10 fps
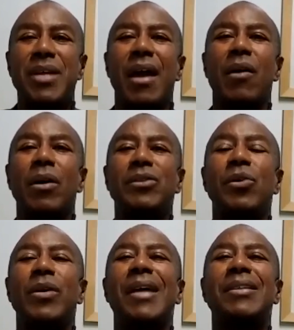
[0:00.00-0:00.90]
channel so
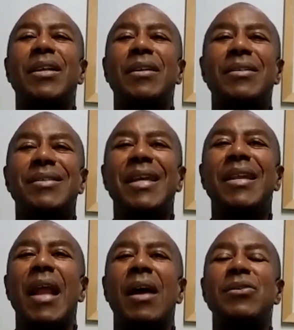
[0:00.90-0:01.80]
you guys can
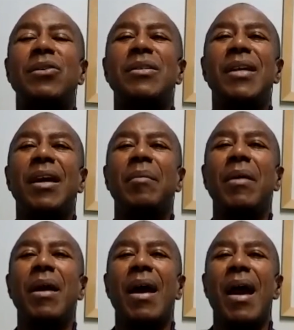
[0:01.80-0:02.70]
send it out to your team.